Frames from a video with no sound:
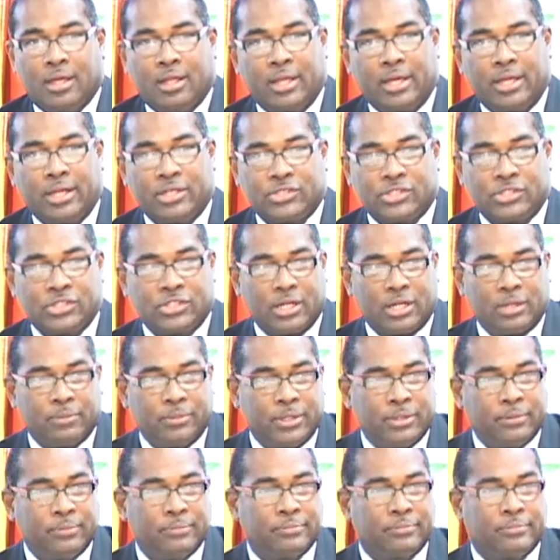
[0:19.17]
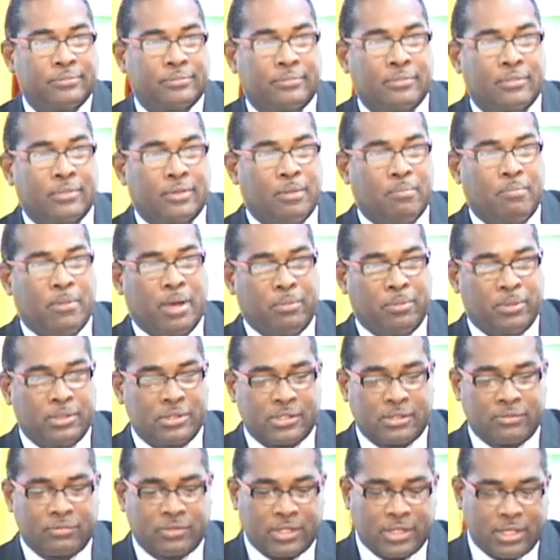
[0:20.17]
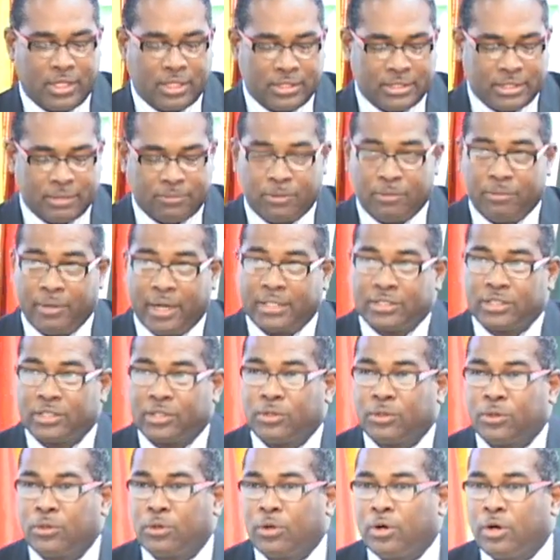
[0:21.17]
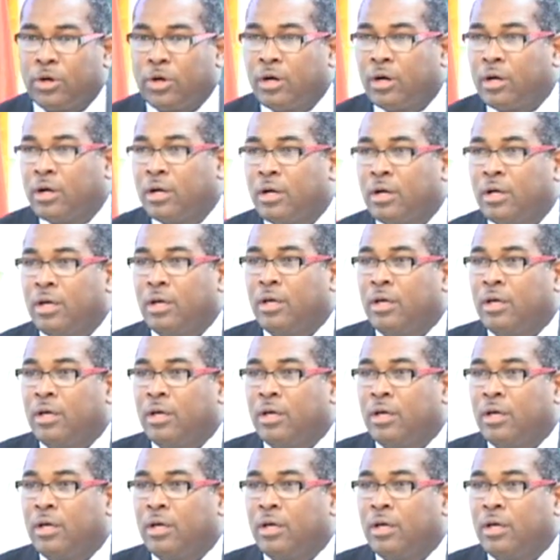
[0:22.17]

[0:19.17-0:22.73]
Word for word: Ladies and gentlemen, members of the diplomatic corps,